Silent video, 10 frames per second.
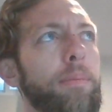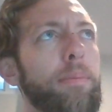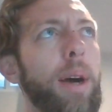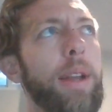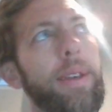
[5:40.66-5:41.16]

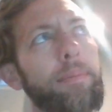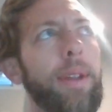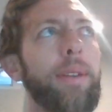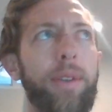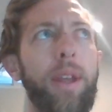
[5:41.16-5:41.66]
but
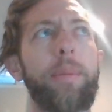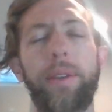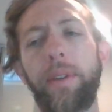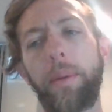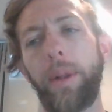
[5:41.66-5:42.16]
it's going to be
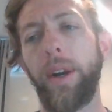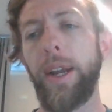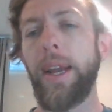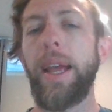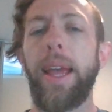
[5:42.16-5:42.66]
similar.
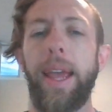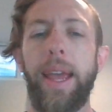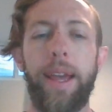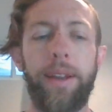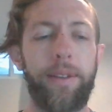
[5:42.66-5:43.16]

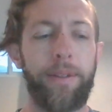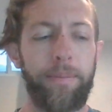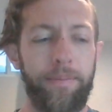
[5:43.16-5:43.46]
And